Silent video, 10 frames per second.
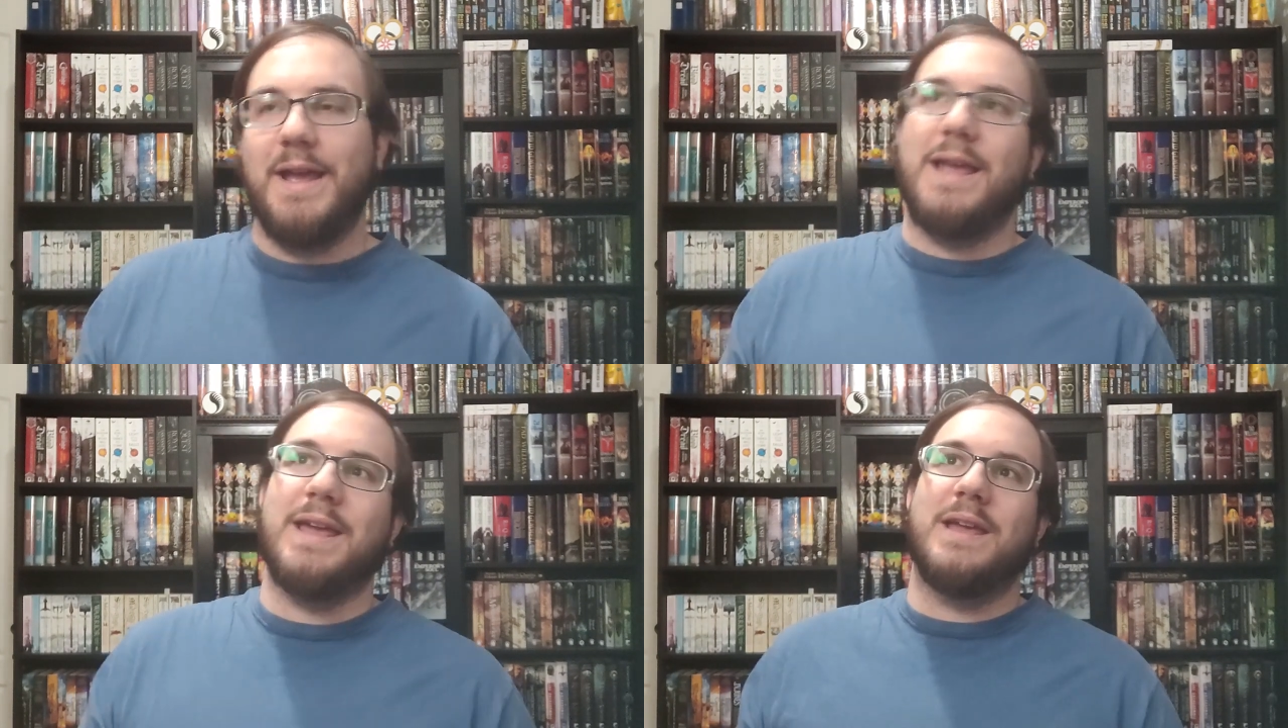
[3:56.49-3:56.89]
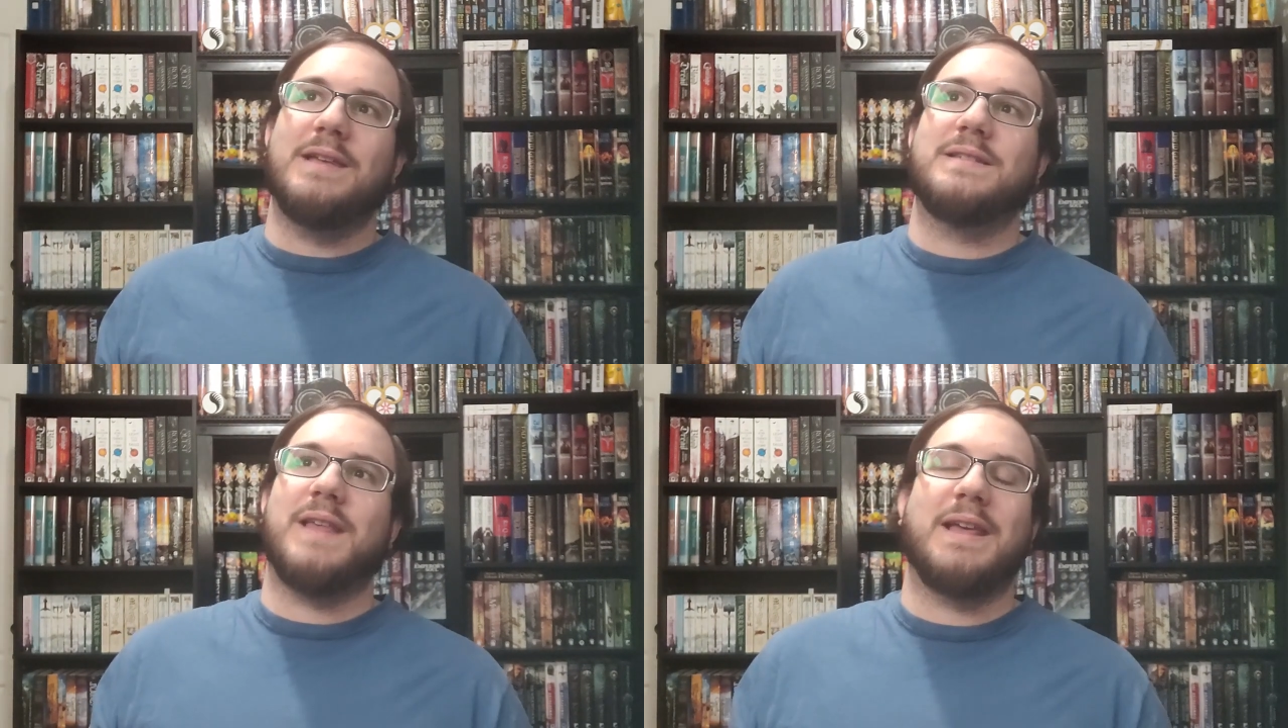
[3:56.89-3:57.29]

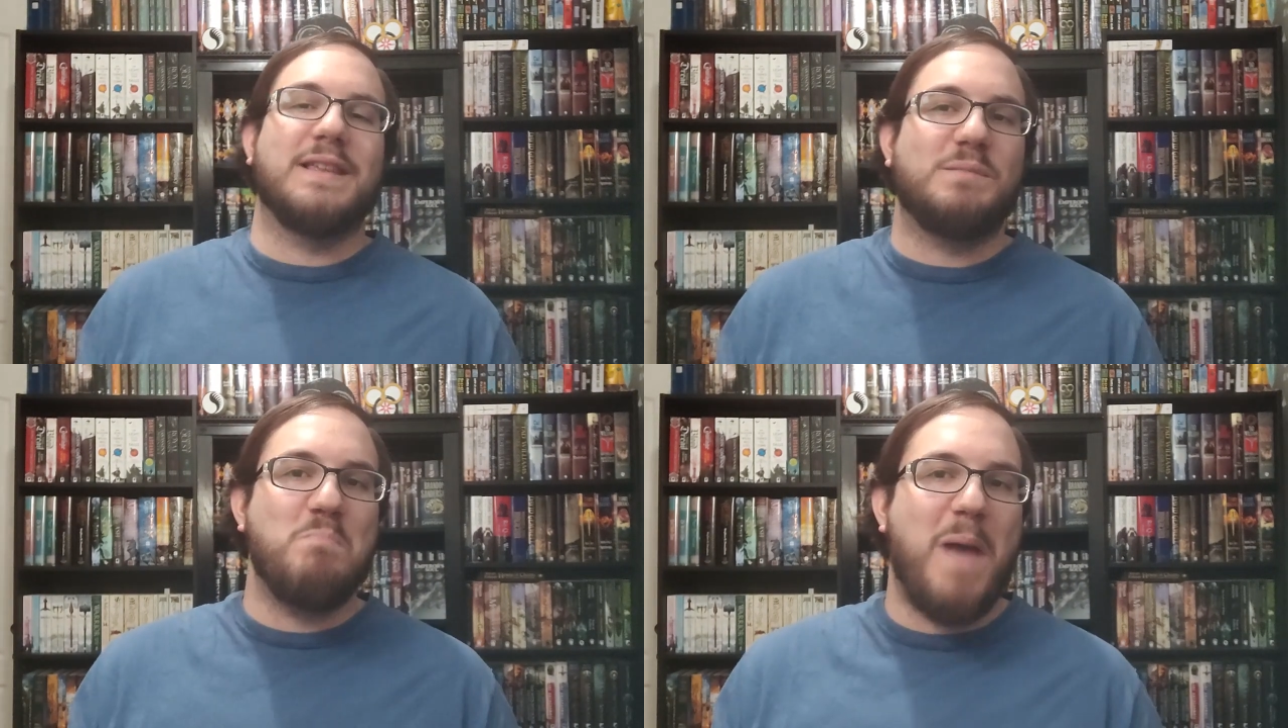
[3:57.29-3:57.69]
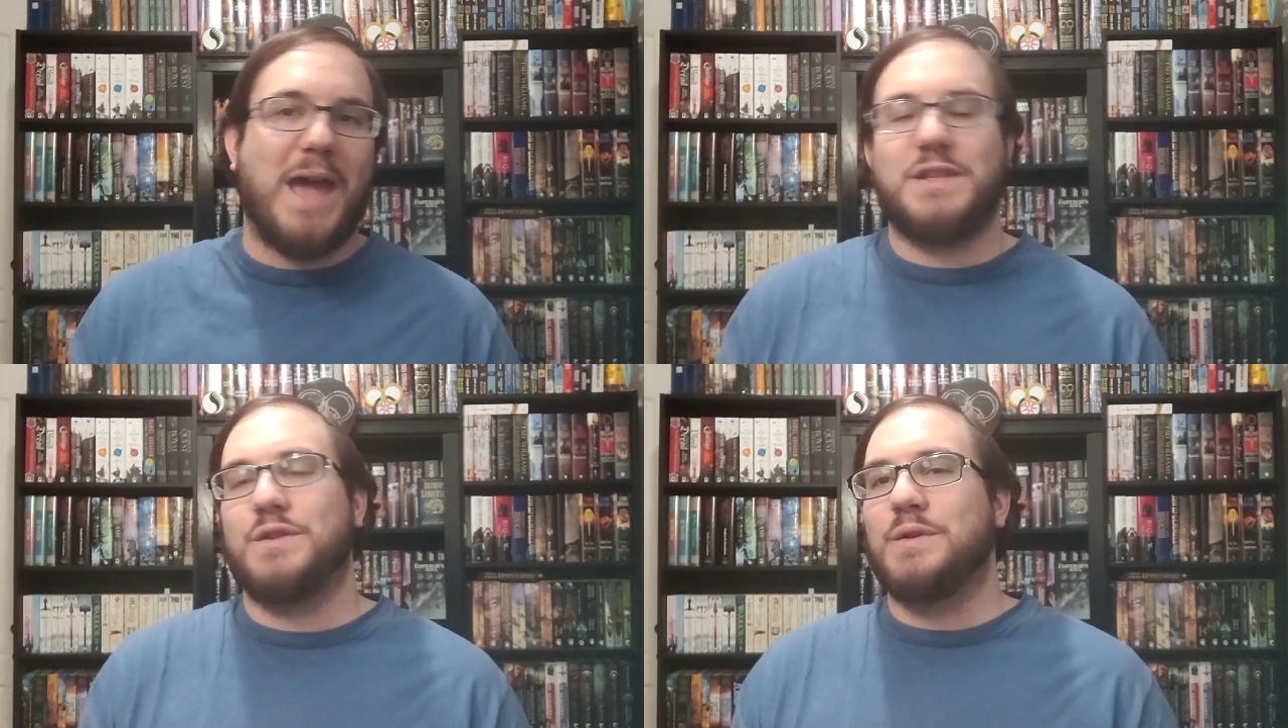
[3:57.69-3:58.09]
is like this
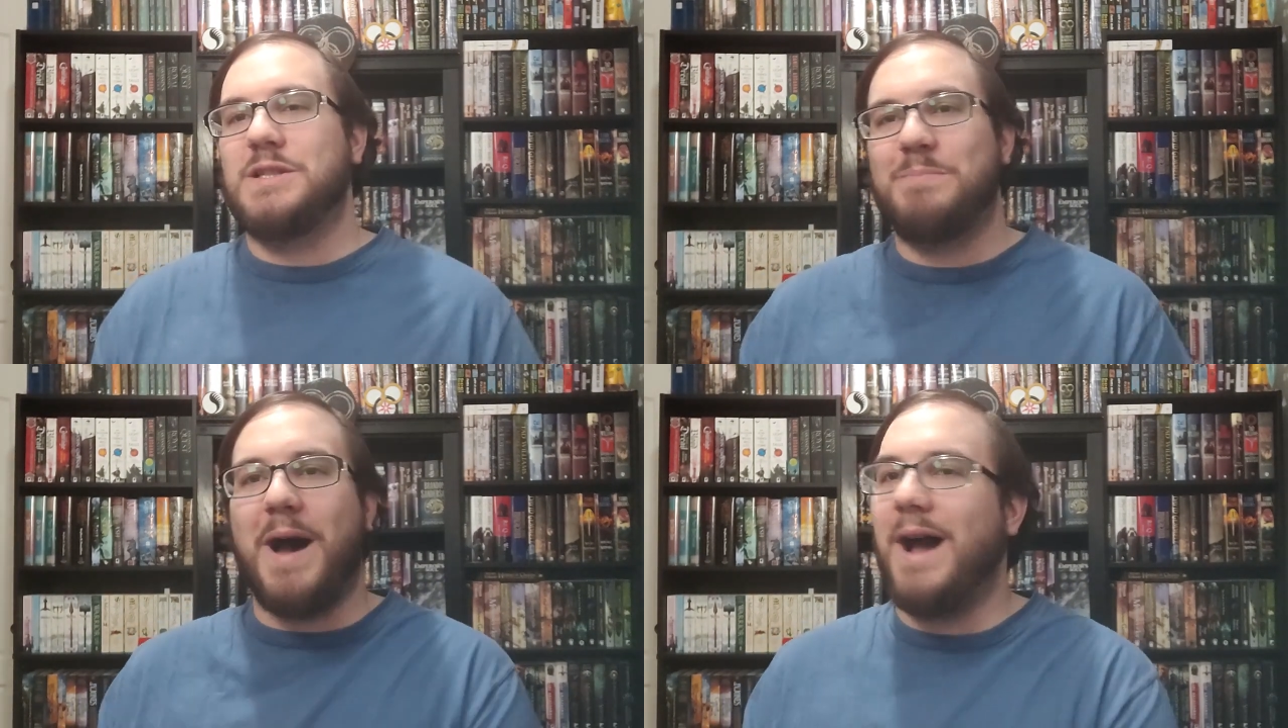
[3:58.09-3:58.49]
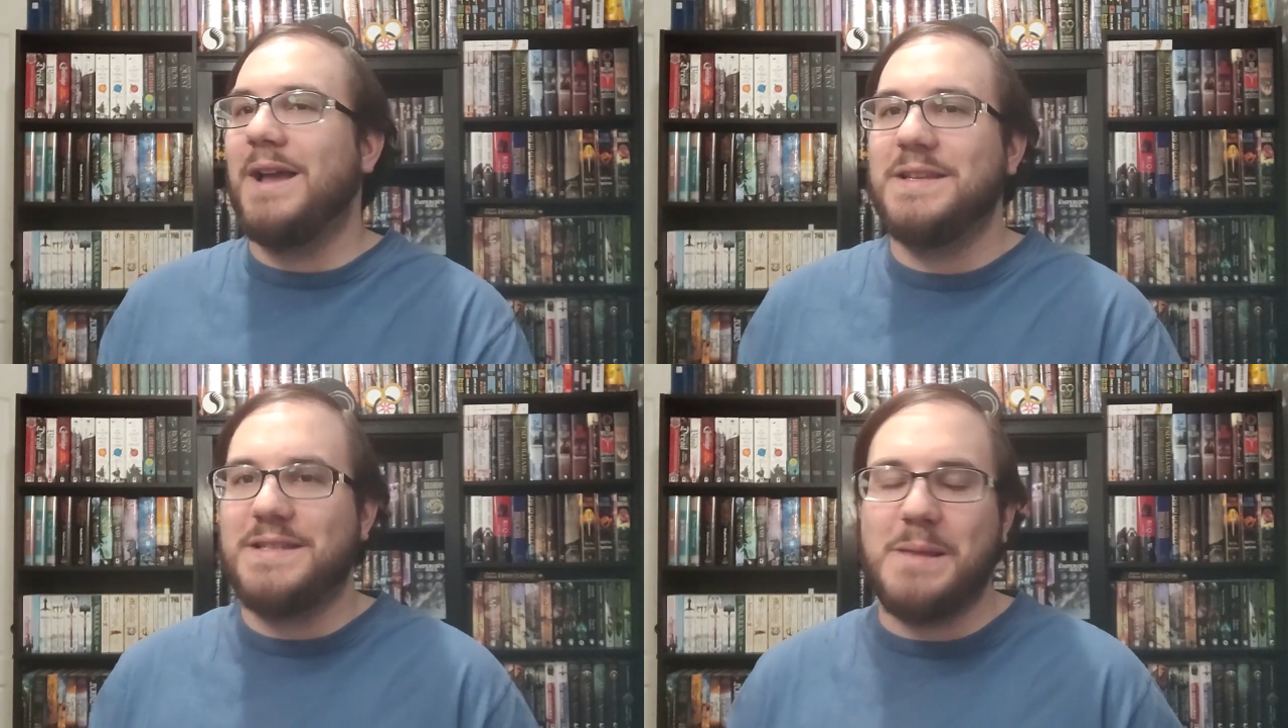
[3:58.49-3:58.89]
master
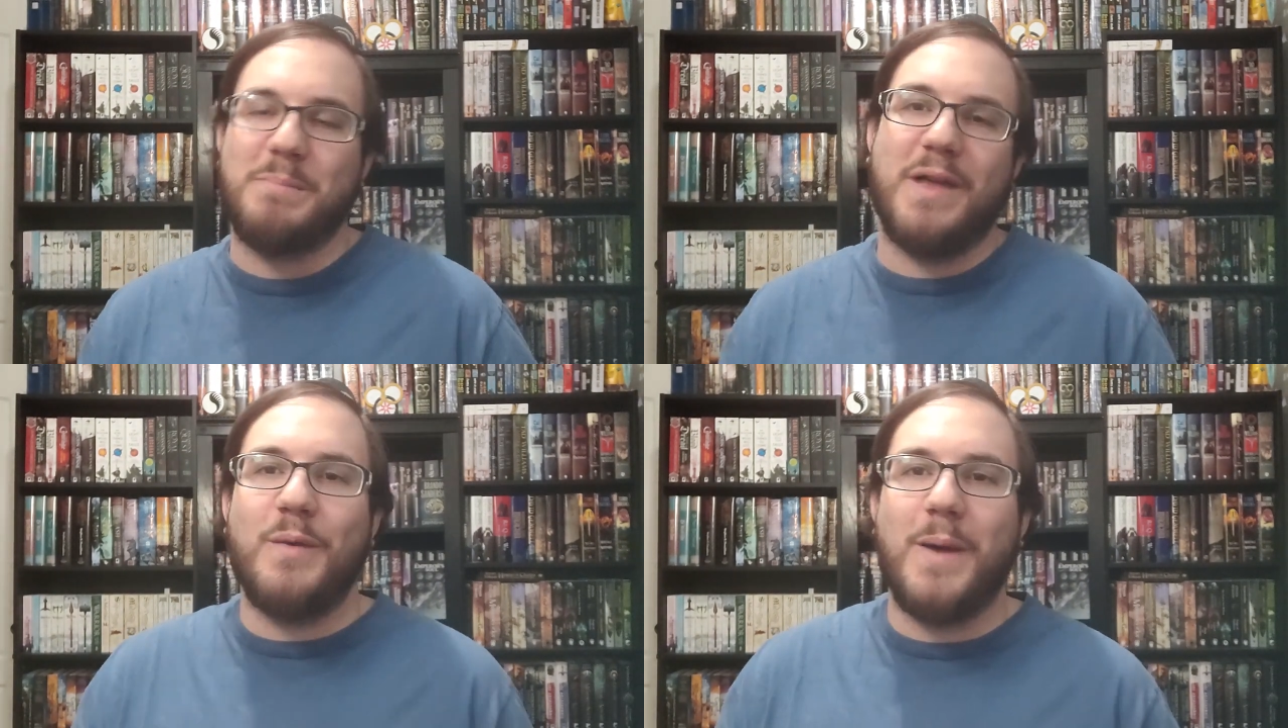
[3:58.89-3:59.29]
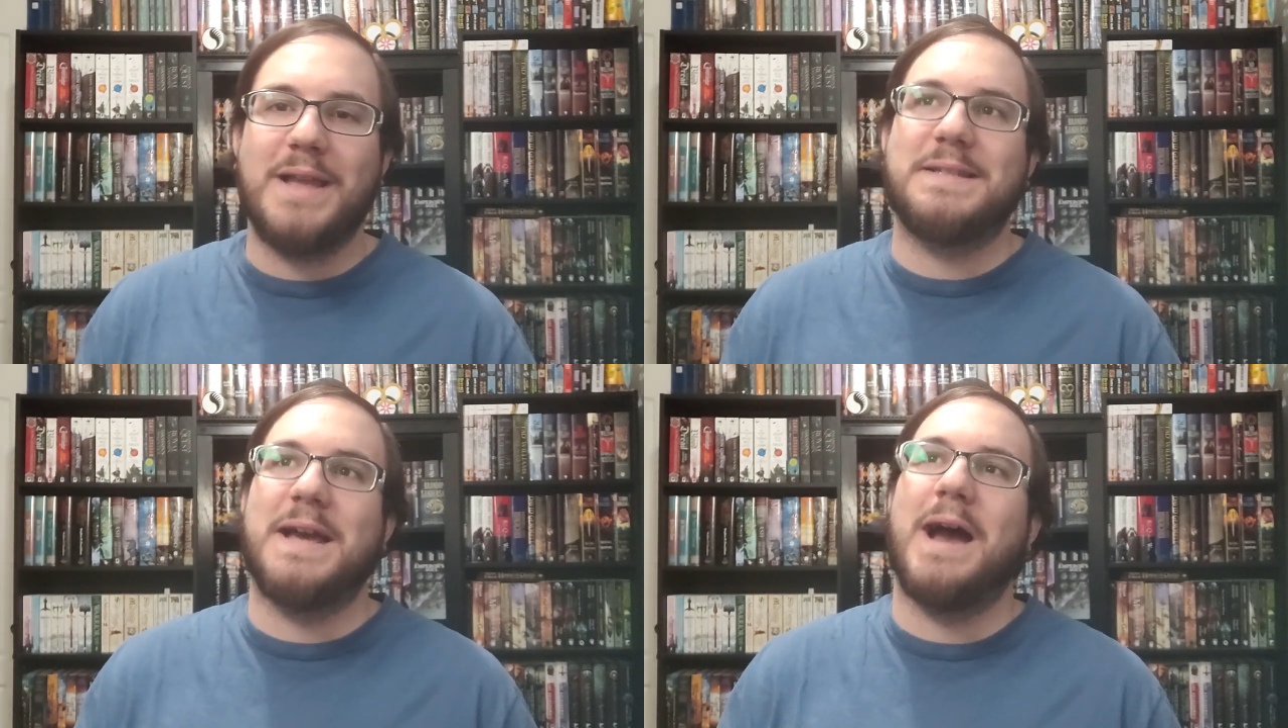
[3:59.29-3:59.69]
spy sent by the White